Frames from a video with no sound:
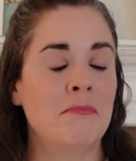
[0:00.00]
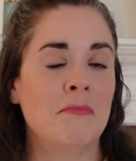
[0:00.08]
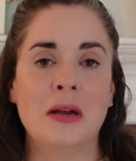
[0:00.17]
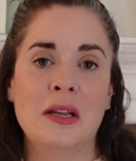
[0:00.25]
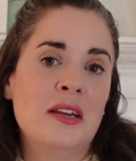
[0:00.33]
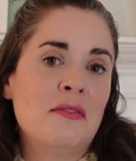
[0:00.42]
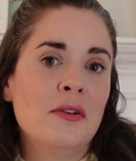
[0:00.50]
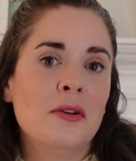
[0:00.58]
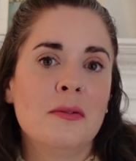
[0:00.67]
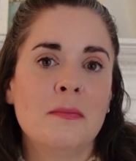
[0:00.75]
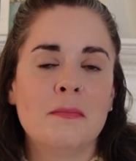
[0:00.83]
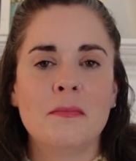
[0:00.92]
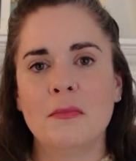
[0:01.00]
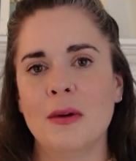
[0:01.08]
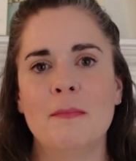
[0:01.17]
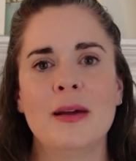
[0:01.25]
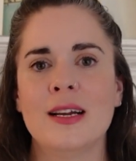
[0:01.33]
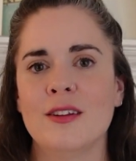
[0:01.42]
I never
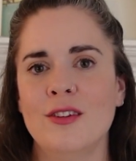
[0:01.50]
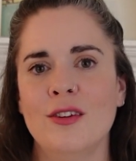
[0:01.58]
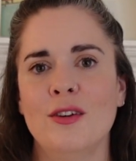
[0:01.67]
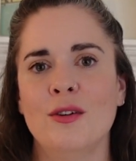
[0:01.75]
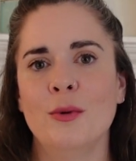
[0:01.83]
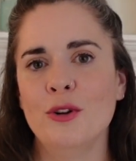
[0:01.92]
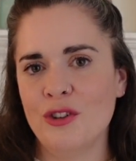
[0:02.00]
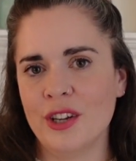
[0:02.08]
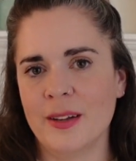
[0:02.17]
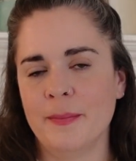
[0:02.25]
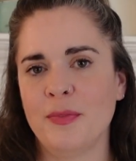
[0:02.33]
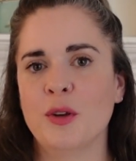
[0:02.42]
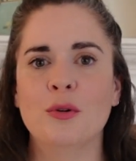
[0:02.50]
went back to watching it.